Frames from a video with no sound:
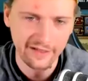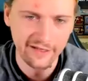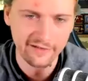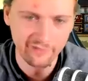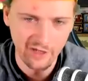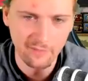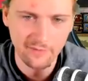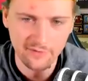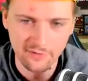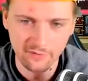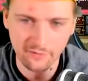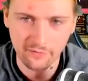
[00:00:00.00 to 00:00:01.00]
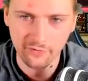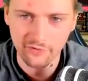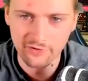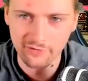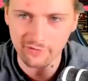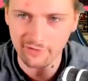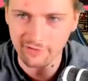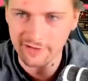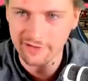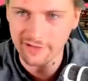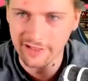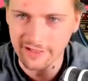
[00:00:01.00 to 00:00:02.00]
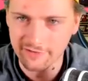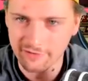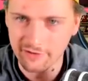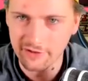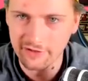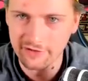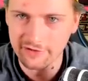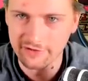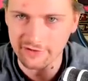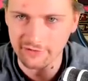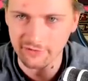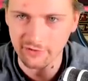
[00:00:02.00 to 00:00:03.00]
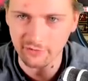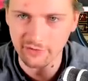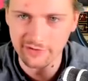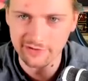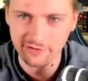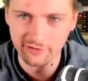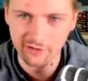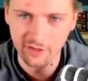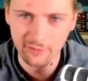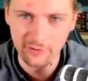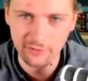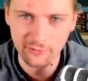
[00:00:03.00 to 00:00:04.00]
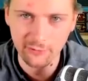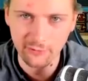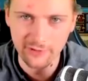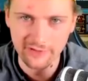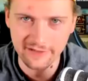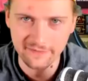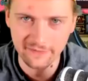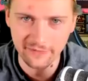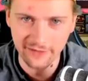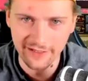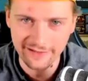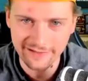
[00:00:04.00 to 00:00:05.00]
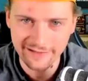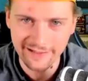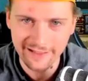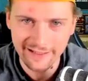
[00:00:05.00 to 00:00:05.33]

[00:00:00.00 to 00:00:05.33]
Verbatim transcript: And rebels are of course all around the country, so you know, it's not gonna be too easy for us.